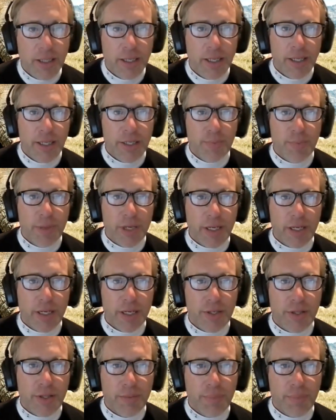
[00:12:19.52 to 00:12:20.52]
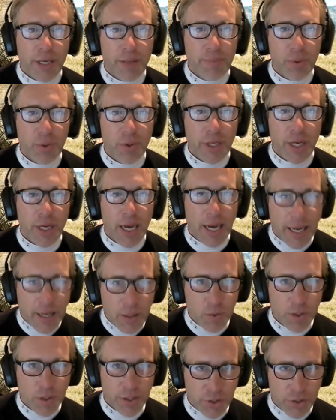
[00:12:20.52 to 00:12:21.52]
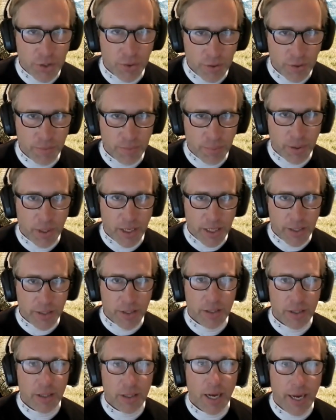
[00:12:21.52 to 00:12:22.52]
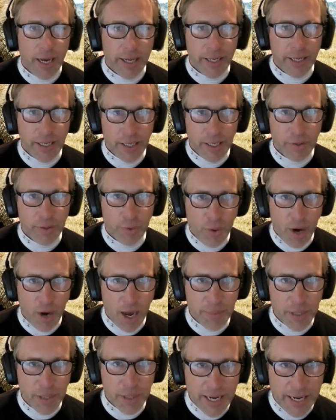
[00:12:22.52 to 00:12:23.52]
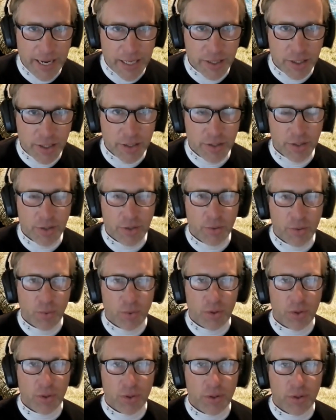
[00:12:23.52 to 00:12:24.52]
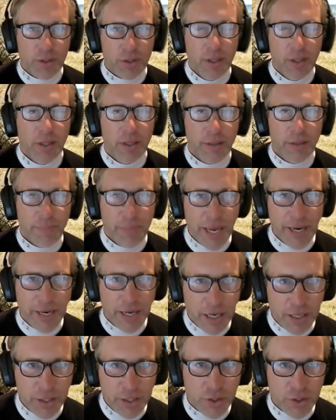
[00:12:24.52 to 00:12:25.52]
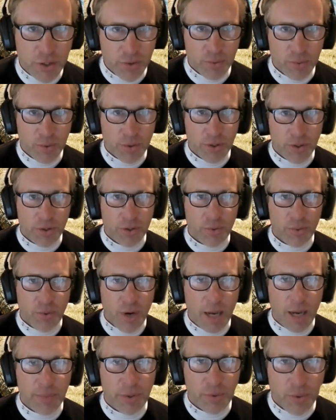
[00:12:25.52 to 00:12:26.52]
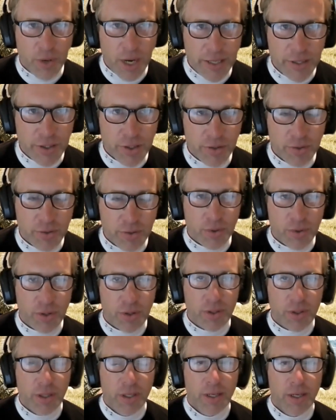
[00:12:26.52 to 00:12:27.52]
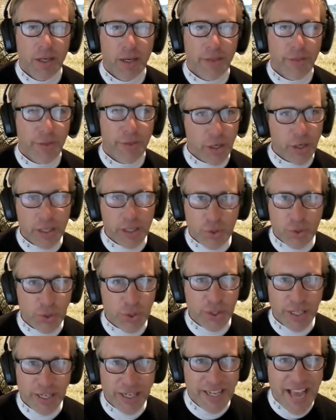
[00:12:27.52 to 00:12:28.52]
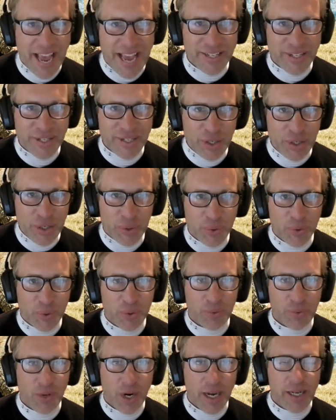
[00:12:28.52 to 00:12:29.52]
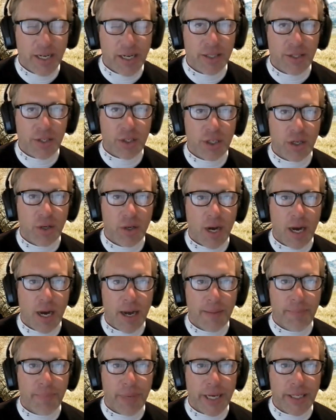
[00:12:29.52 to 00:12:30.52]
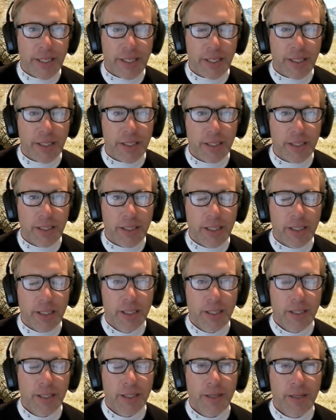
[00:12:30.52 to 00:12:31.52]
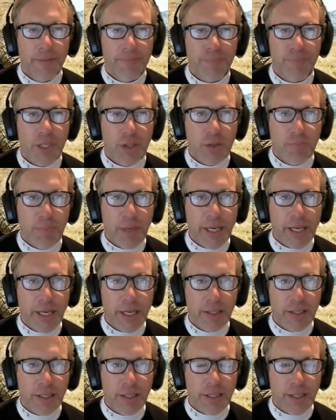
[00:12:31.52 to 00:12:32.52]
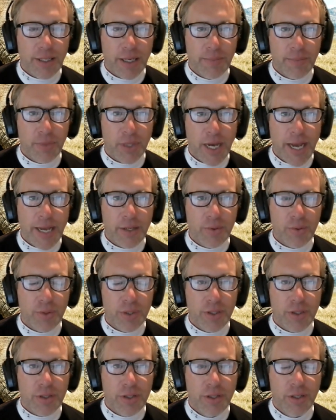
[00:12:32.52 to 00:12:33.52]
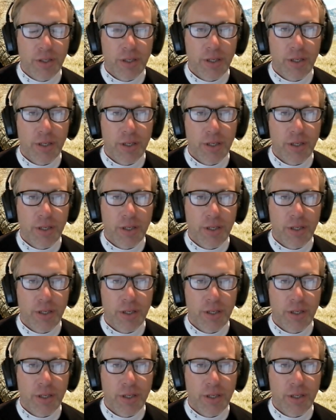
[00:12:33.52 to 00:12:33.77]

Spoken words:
is because the people that I want to impress, i.e. the Robin Hansons of the world, the Ben Hunts of the world, the Robert Wrights of the world, they're interested in that too, right? And so I'm basically speaking the same language